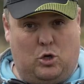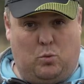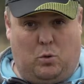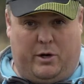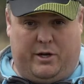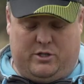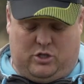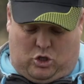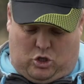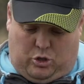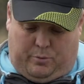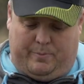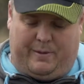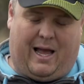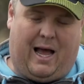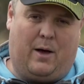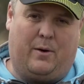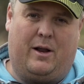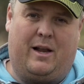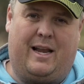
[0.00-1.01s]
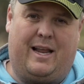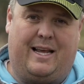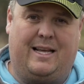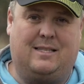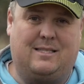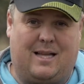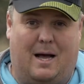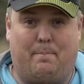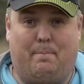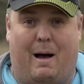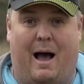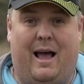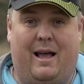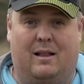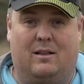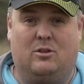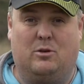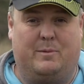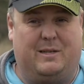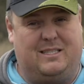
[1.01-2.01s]
You want it to come down and eat that
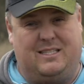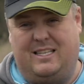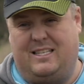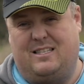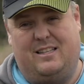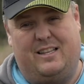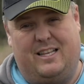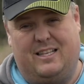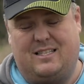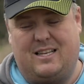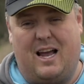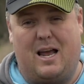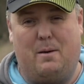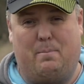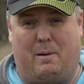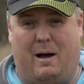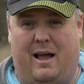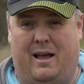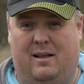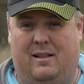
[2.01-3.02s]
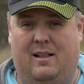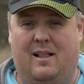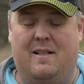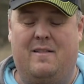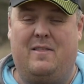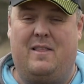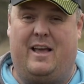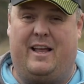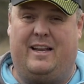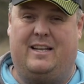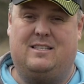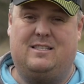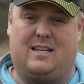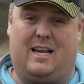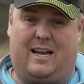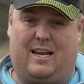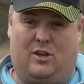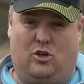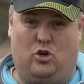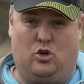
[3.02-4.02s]
pile. I mean, it's eating the entire pile and it's
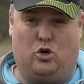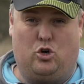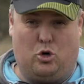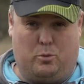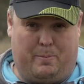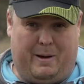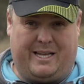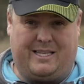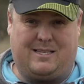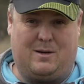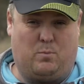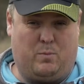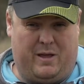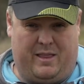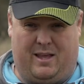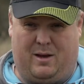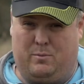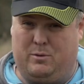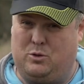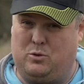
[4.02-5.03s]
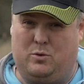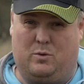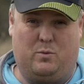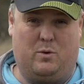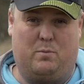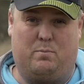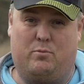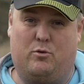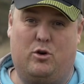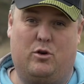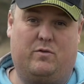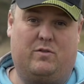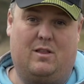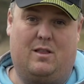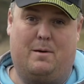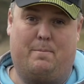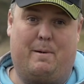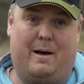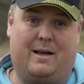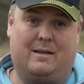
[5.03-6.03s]
taking your hook bait in with it, which we proved
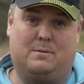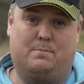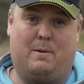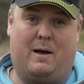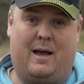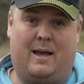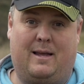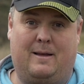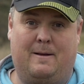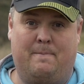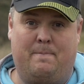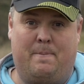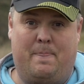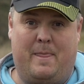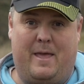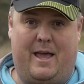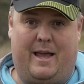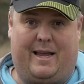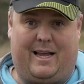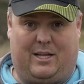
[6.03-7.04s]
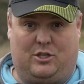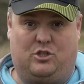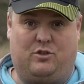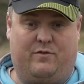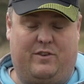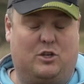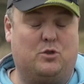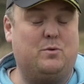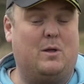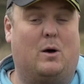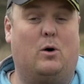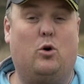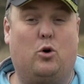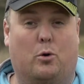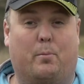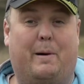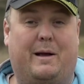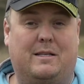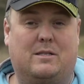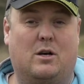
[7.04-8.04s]
in the past by catching fish without
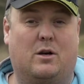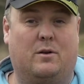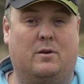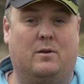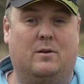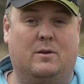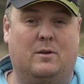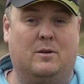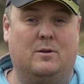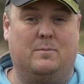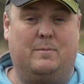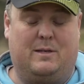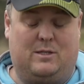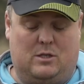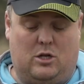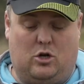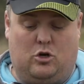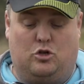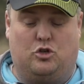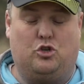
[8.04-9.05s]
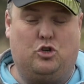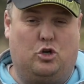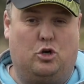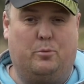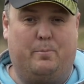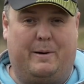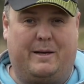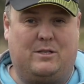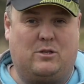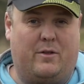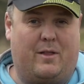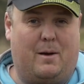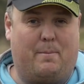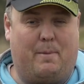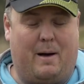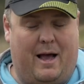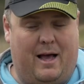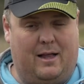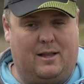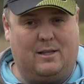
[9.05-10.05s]
hook bait on. And as long as your hook bait's on that
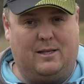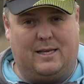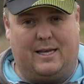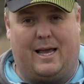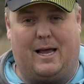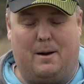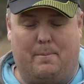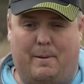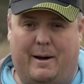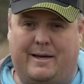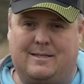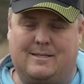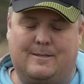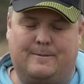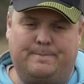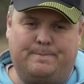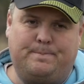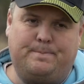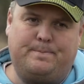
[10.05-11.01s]
pile, you get a bite.